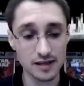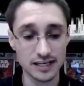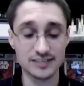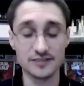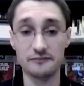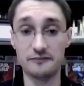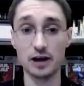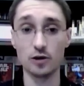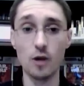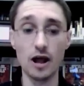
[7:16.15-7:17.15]
It's
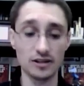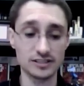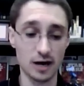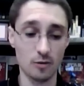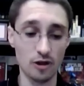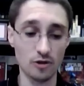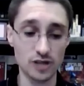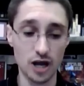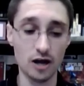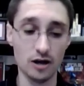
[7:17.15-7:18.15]
farewell. It's kind of one of
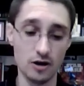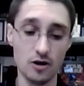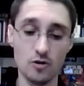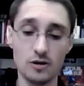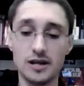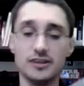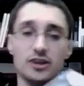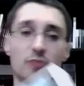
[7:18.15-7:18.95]
those, uh-oh, the